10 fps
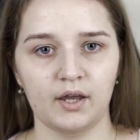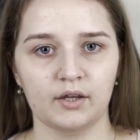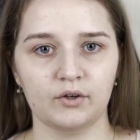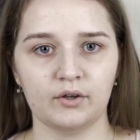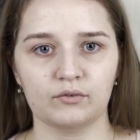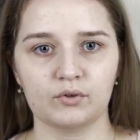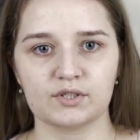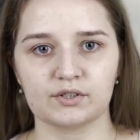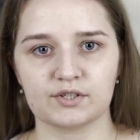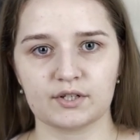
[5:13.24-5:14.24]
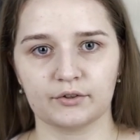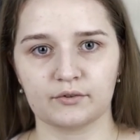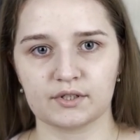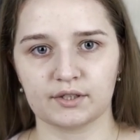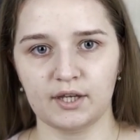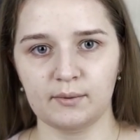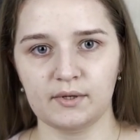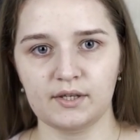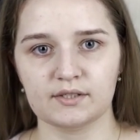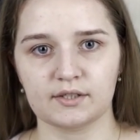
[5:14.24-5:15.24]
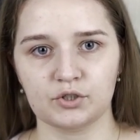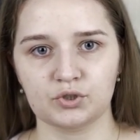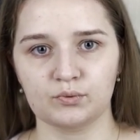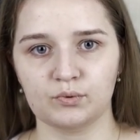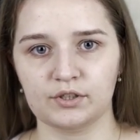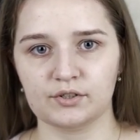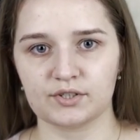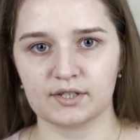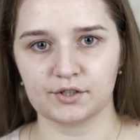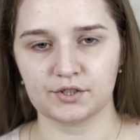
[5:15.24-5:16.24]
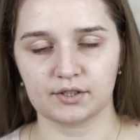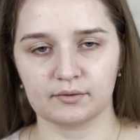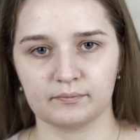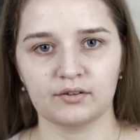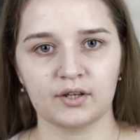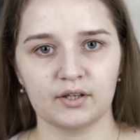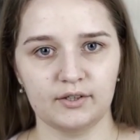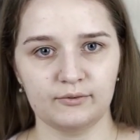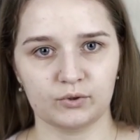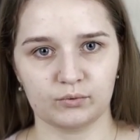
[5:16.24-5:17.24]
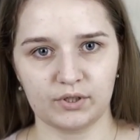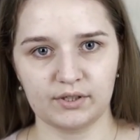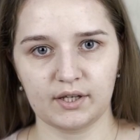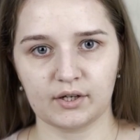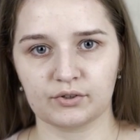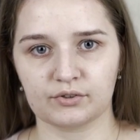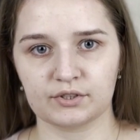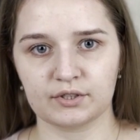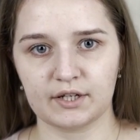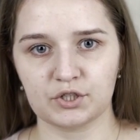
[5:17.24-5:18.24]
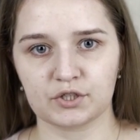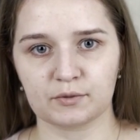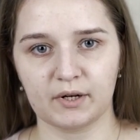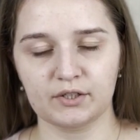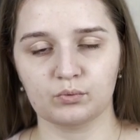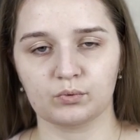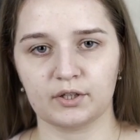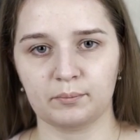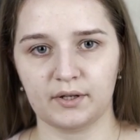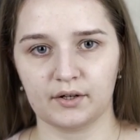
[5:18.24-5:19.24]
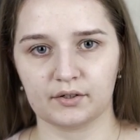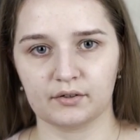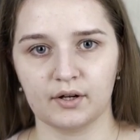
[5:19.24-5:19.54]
You can view the result of the game in the Issue Winners section. If you win, a congratulations button will appear.